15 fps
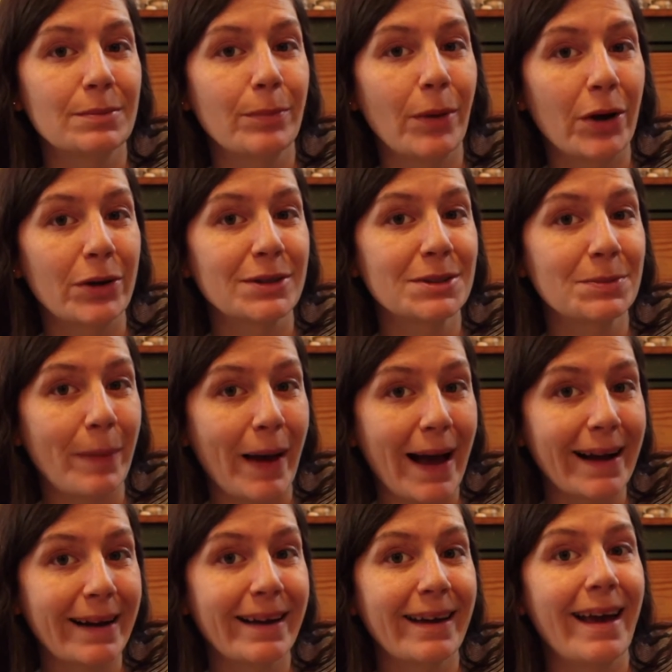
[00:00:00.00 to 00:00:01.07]
bottles
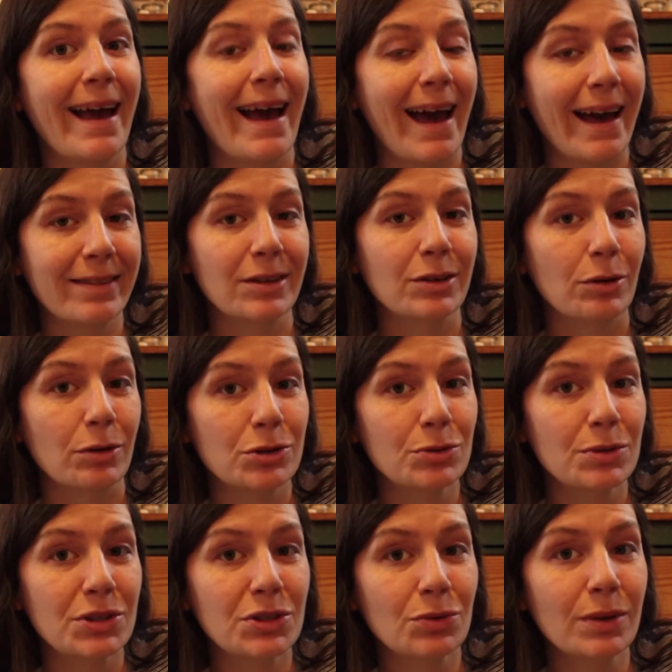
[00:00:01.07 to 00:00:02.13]
back at the
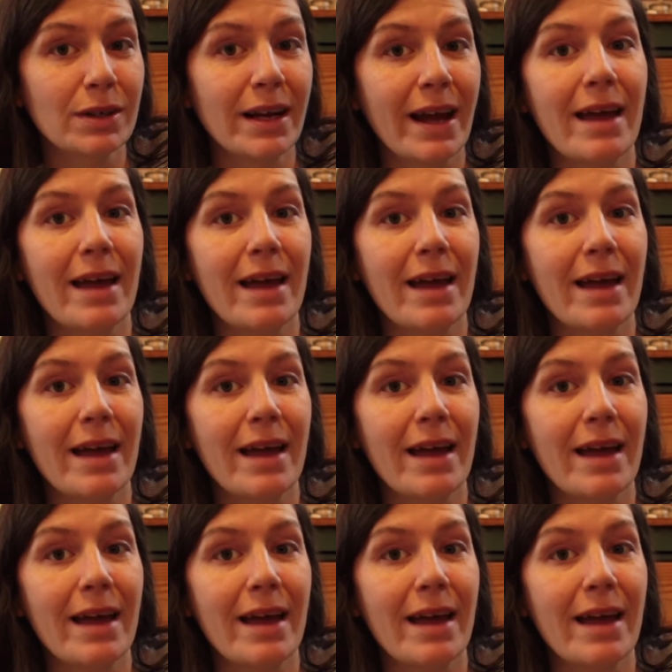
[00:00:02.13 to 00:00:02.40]
grocery store,